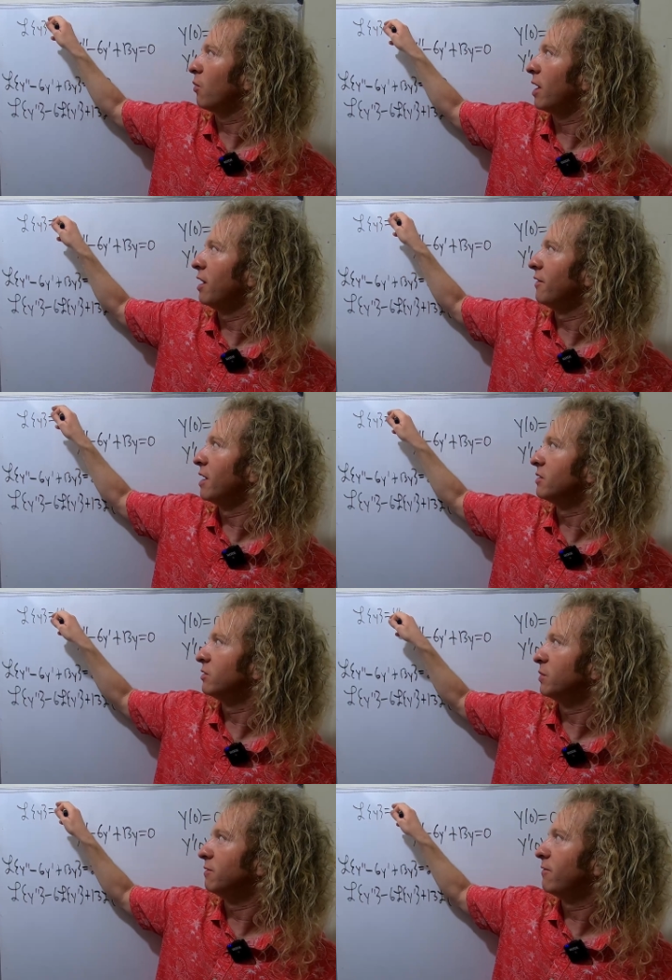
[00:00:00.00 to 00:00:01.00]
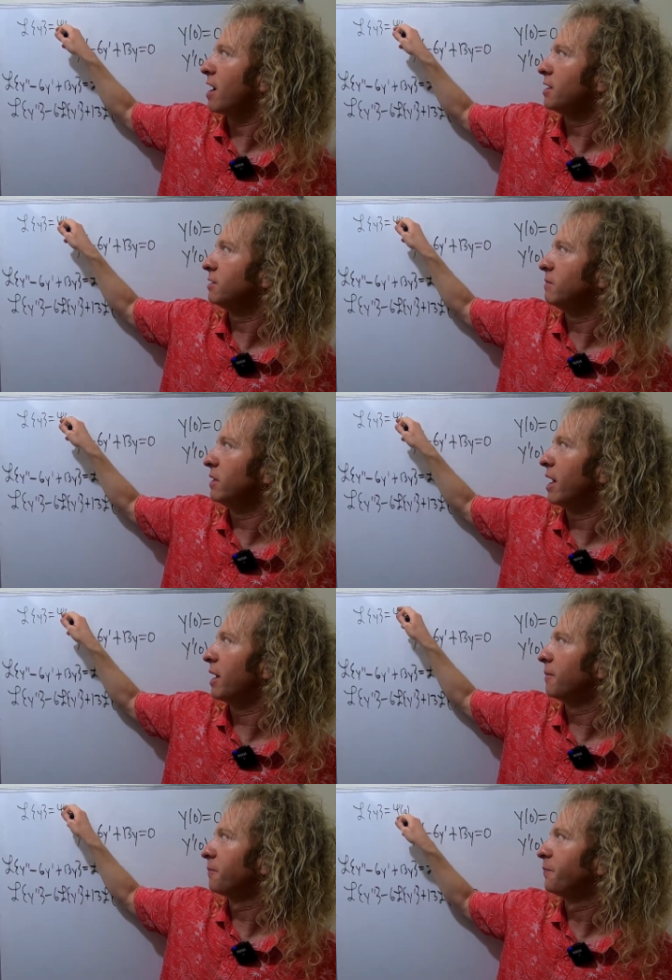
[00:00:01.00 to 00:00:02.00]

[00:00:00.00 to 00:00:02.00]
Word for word: y of s. We define it to be that.